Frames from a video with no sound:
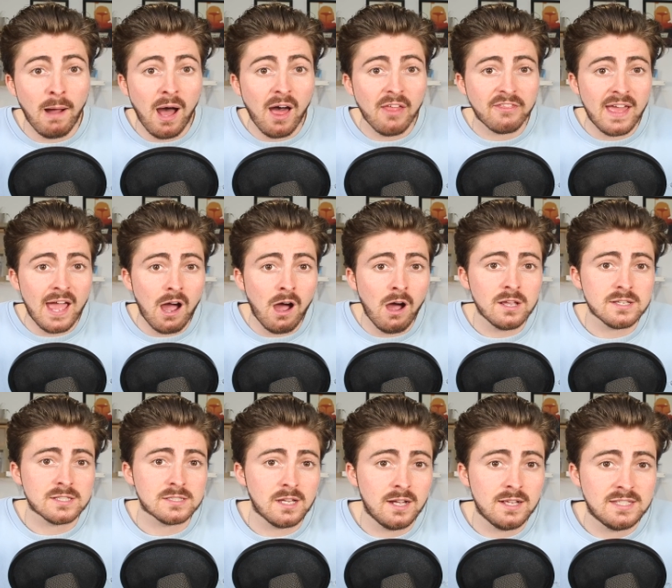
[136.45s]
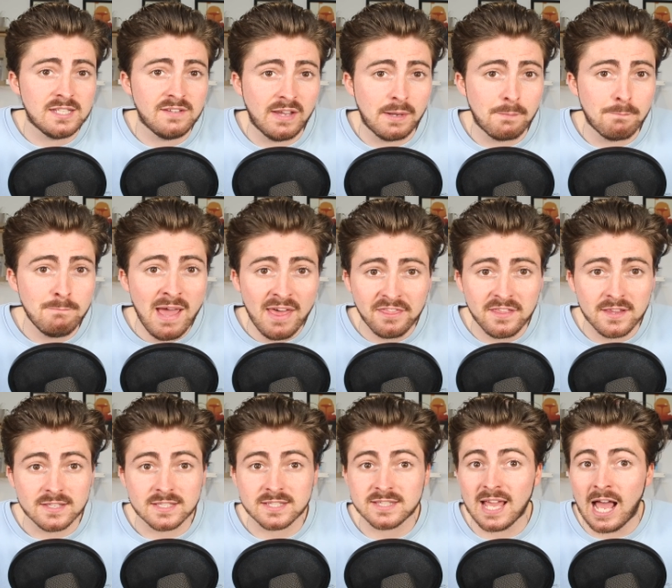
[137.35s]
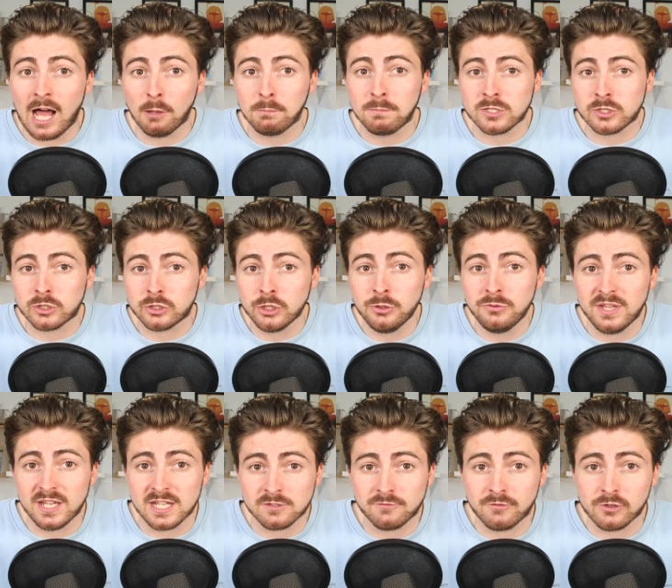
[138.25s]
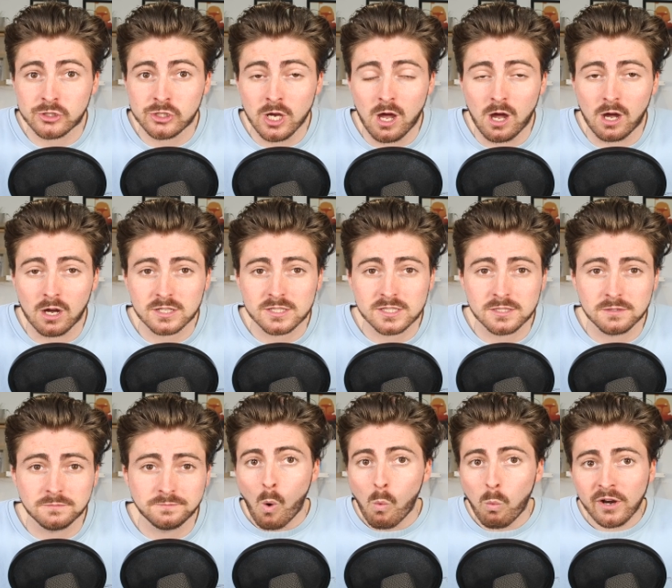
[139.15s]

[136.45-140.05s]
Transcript: but there are scientific methods that help us do this for sharks.